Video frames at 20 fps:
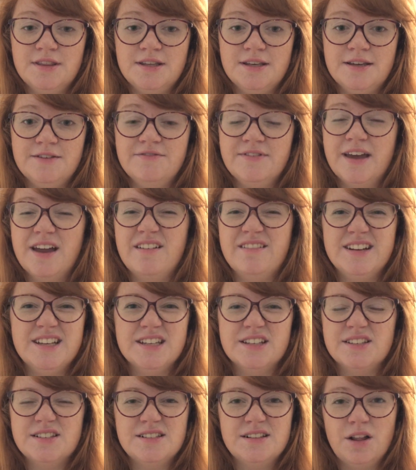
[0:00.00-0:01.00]
the
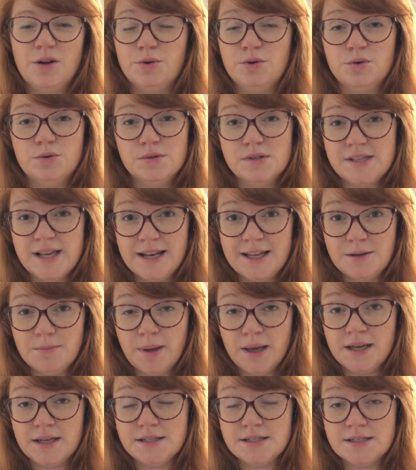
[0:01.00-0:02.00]
various local selling
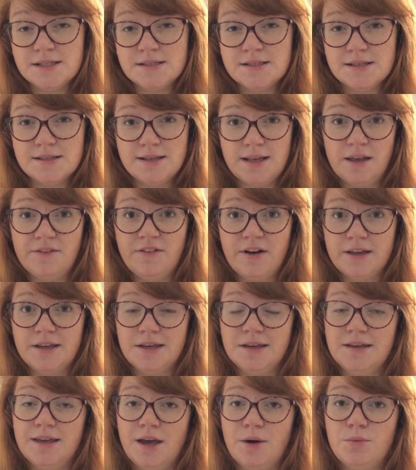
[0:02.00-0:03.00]
pages to see if I
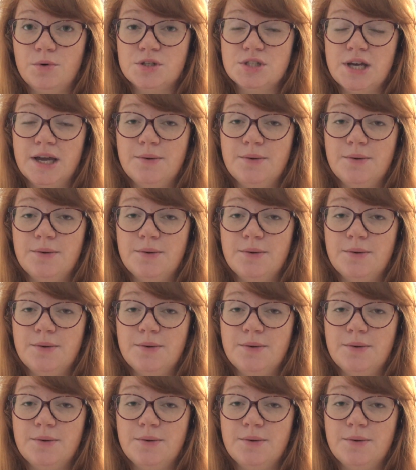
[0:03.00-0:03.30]
could get what